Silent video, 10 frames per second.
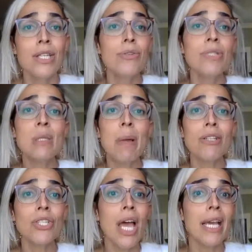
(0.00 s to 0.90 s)
Use spell
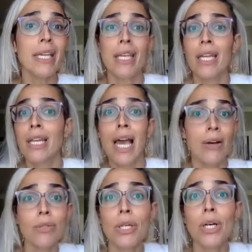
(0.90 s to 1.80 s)
check in
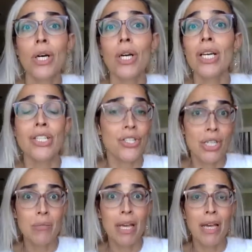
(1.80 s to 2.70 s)
Outlook,
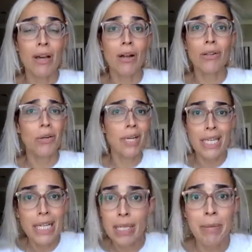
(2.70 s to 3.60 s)
Gmail, or
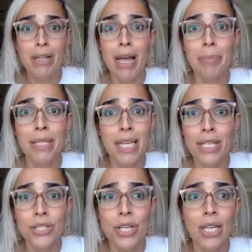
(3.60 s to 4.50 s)
any email
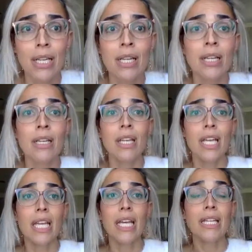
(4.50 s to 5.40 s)
application,
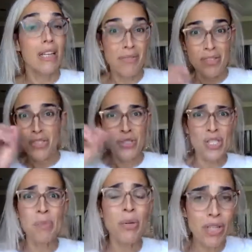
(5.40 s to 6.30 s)
and
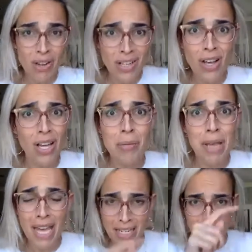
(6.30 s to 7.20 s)
just put it on
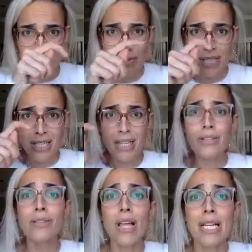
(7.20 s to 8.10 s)
automatic so that it
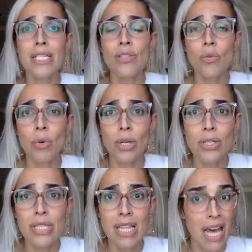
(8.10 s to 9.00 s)
underlines the
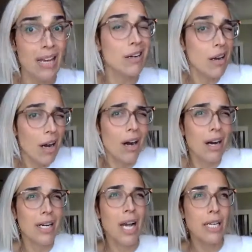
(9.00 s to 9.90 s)
words that
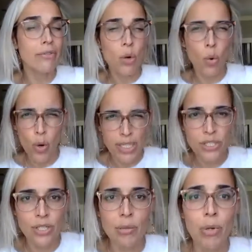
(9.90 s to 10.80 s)
are kind of
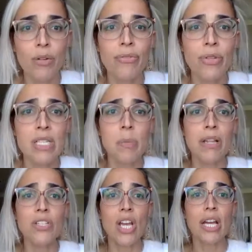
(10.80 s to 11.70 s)
questionable for the
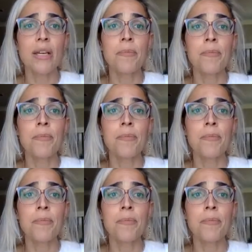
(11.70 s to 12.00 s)
spell check.